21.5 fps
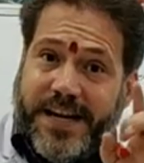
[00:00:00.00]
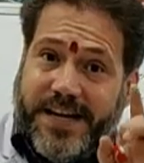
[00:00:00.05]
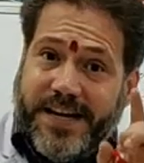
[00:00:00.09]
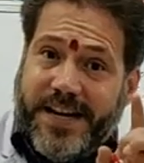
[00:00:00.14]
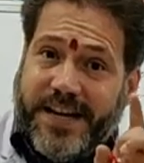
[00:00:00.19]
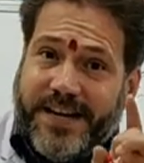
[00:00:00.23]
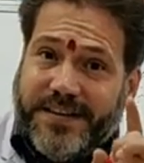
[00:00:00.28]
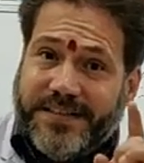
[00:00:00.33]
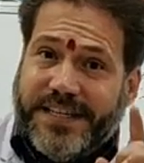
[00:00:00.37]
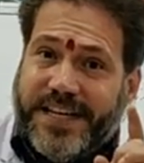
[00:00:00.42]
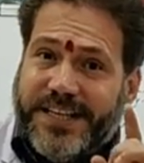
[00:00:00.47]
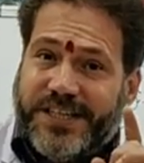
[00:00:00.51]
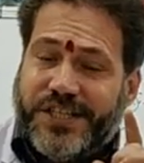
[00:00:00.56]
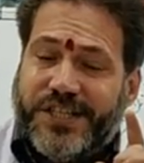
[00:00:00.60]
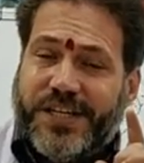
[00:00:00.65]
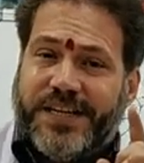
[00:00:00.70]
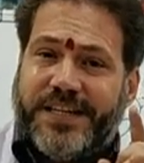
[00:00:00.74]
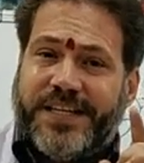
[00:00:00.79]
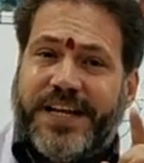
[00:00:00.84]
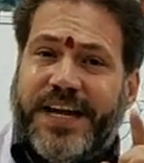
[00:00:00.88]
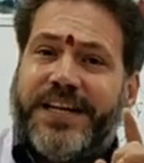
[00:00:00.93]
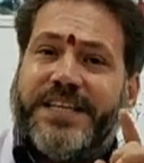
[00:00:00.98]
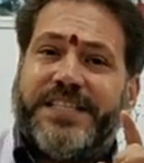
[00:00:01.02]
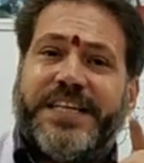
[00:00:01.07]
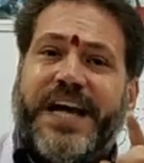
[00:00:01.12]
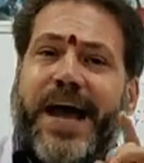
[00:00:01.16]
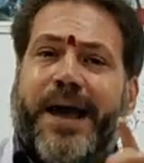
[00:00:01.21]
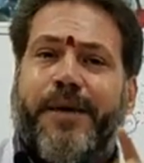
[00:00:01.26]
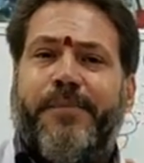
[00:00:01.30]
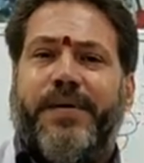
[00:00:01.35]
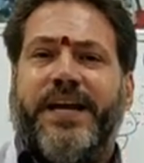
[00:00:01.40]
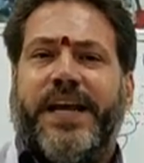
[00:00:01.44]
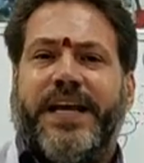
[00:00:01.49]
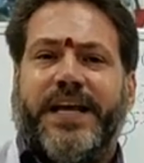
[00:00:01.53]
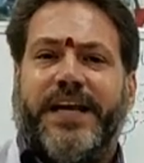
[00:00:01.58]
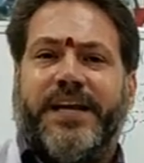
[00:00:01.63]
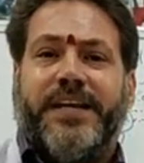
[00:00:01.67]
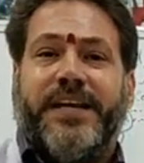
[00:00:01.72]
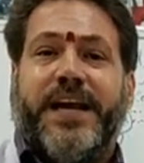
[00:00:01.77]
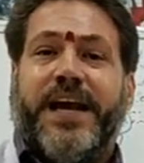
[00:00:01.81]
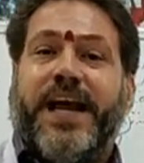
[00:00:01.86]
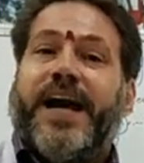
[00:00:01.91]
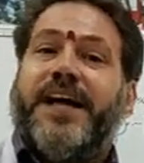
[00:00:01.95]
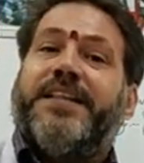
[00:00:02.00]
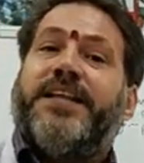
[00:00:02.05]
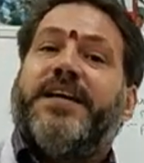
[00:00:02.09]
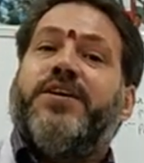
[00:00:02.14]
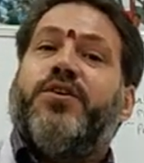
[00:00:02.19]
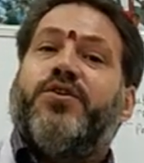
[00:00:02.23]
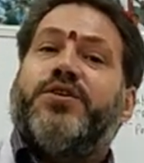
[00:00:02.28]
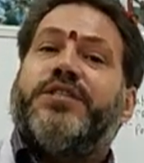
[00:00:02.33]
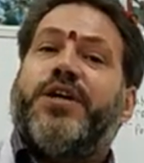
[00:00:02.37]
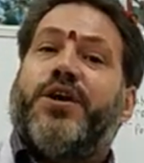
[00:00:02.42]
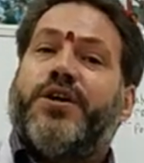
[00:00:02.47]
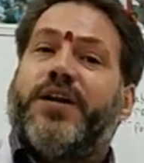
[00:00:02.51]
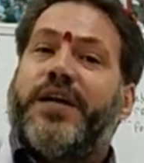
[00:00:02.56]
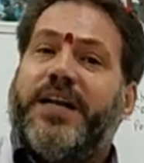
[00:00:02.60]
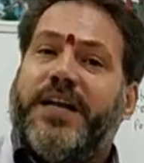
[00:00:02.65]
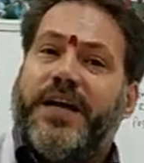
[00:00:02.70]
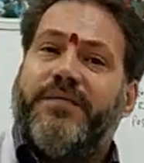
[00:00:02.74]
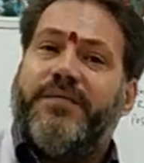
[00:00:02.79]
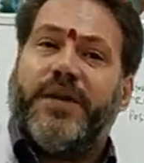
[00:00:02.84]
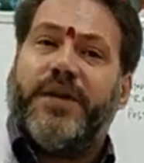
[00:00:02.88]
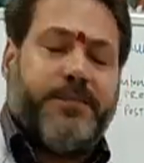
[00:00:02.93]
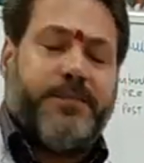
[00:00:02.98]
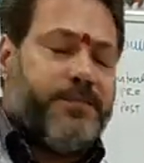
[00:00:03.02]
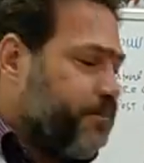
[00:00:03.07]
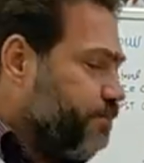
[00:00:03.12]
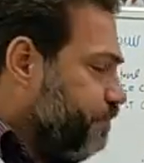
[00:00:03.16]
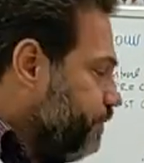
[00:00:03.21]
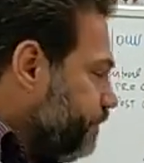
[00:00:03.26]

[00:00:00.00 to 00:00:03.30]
integration that is happening at the neuronal level.